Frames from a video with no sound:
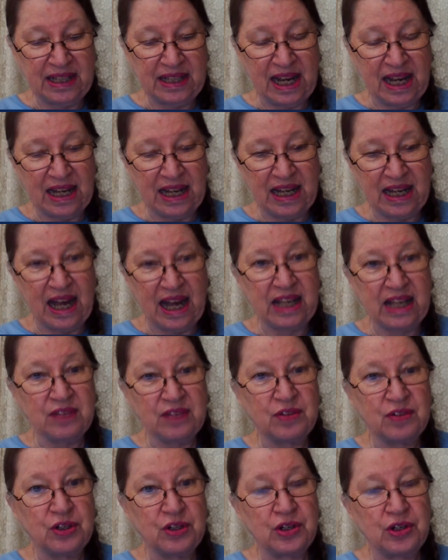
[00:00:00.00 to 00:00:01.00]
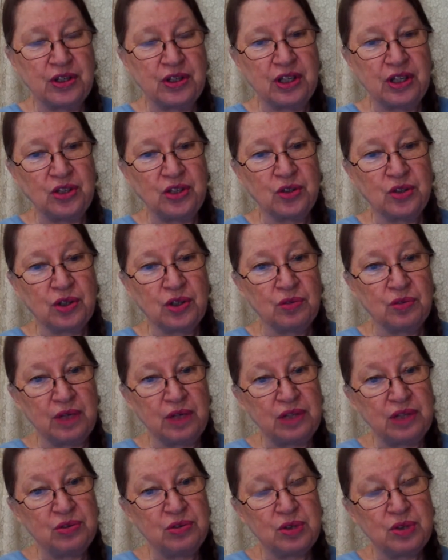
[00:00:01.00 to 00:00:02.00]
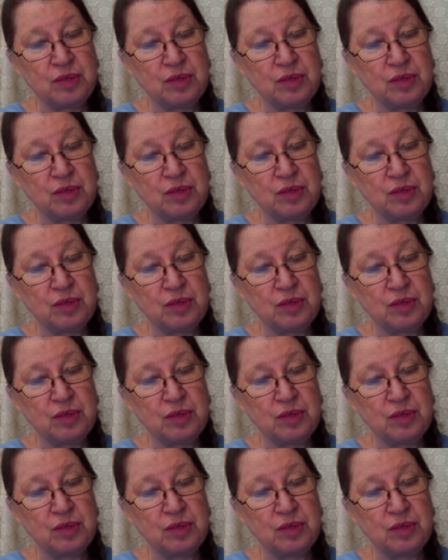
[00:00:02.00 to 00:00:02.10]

have heard that you can read through